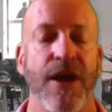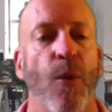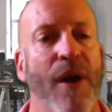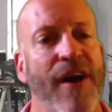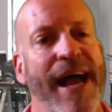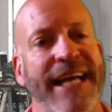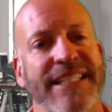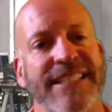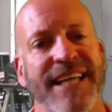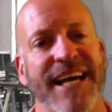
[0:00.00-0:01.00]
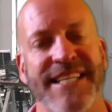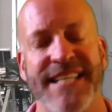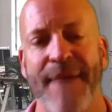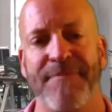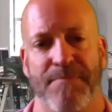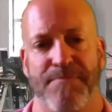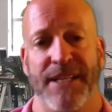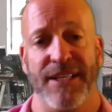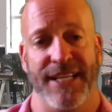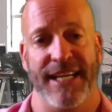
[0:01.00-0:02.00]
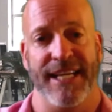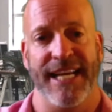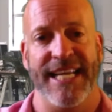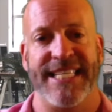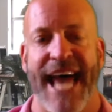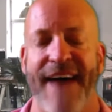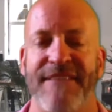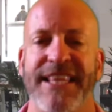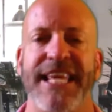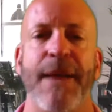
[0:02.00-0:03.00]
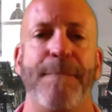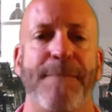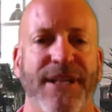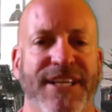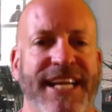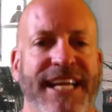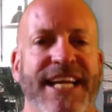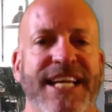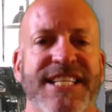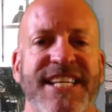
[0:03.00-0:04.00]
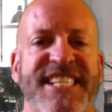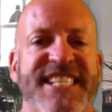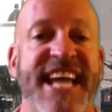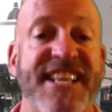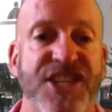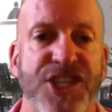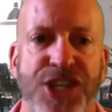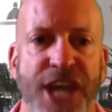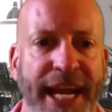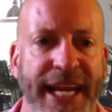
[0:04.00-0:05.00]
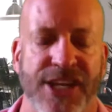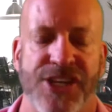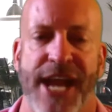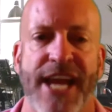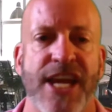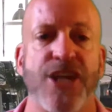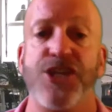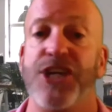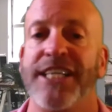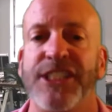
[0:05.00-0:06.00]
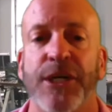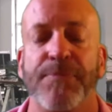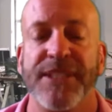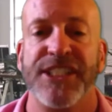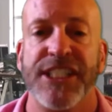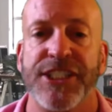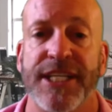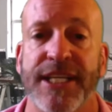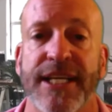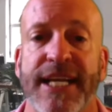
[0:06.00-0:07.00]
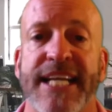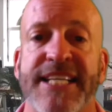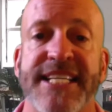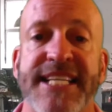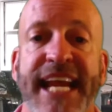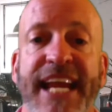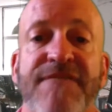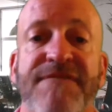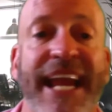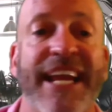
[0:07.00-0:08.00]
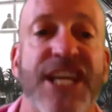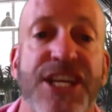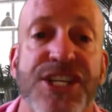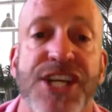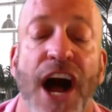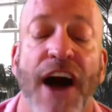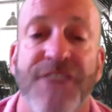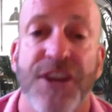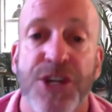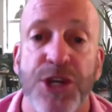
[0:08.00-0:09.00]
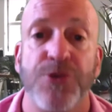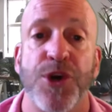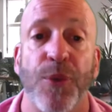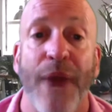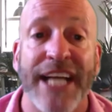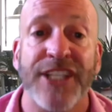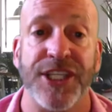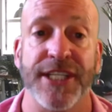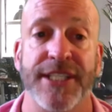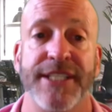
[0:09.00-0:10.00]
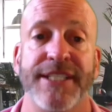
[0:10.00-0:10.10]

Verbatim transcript: Whereas adaptability is having the ability to sense change and adjust your position to take advantage of the new direction.